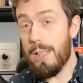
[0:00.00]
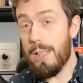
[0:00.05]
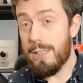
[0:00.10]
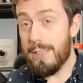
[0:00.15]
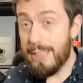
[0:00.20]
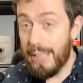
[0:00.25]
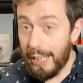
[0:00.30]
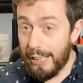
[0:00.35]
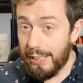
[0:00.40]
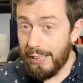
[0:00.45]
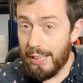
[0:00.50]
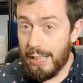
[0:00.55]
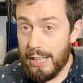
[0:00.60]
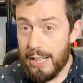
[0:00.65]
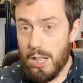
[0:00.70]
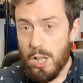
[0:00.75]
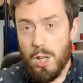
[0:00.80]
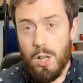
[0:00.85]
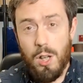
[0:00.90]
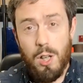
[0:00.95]

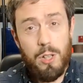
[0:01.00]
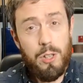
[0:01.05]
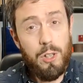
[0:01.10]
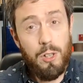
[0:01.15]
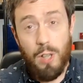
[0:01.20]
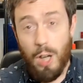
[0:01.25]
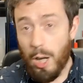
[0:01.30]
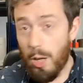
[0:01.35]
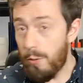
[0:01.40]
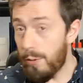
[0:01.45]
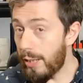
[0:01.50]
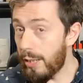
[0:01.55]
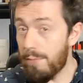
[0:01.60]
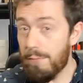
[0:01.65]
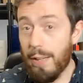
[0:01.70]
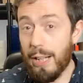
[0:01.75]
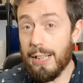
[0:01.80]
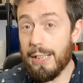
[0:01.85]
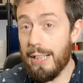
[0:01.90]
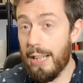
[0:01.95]
Secondly, you're not only
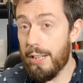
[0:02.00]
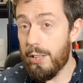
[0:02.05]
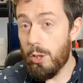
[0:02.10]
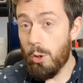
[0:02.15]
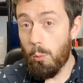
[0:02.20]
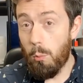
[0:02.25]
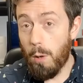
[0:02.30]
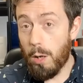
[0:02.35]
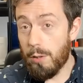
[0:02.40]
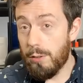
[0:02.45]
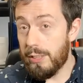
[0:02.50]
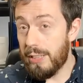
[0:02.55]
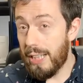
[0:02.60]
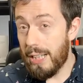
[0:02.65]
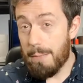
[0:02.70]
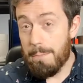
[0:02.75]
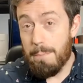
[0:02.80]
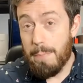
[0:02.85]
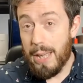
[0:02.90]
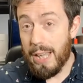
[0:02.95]
invalidating your warranty
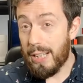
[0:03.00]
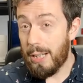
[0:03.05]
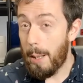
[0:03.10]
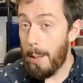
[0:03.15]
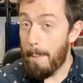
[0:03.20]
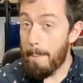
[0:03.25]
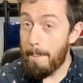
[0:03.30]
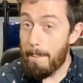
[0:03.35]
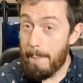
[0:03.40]
in a big,